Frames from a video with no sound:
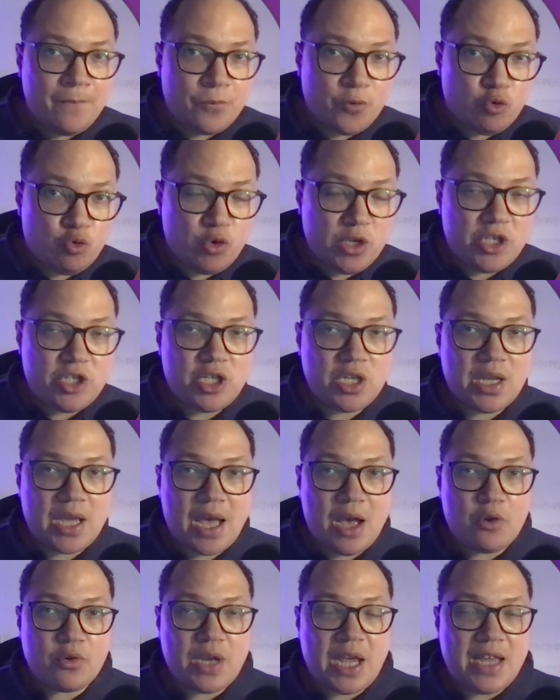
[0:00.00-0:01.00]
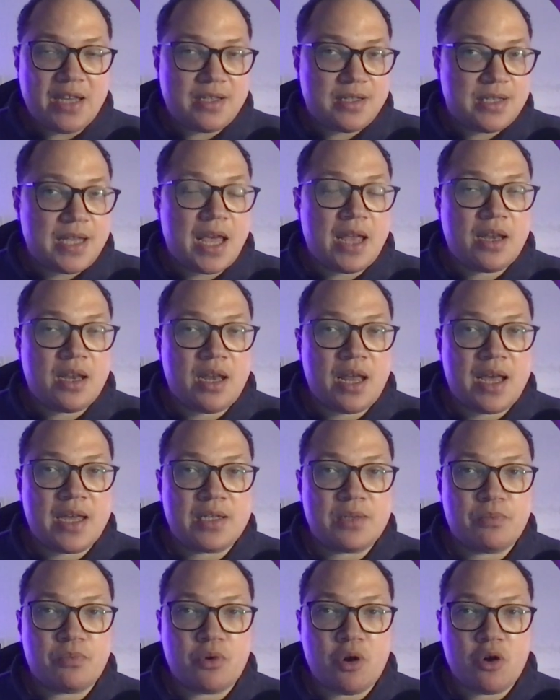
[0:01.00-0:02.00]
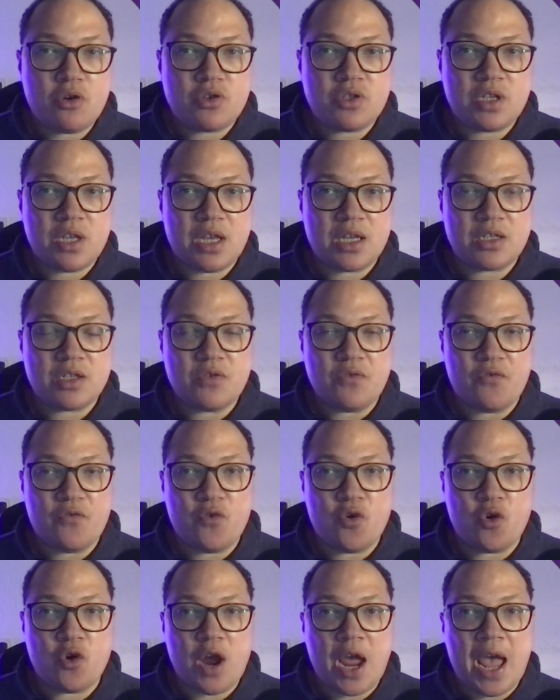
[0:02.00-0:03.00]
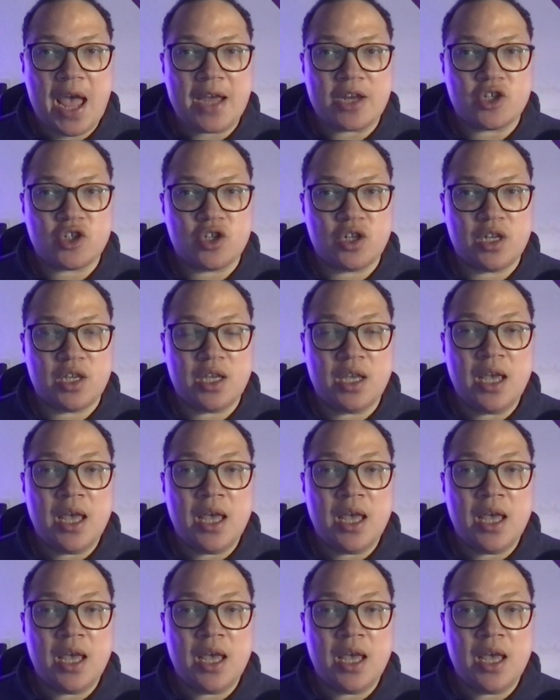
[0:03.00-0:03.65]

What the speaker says: reaching out, a standardized process for actually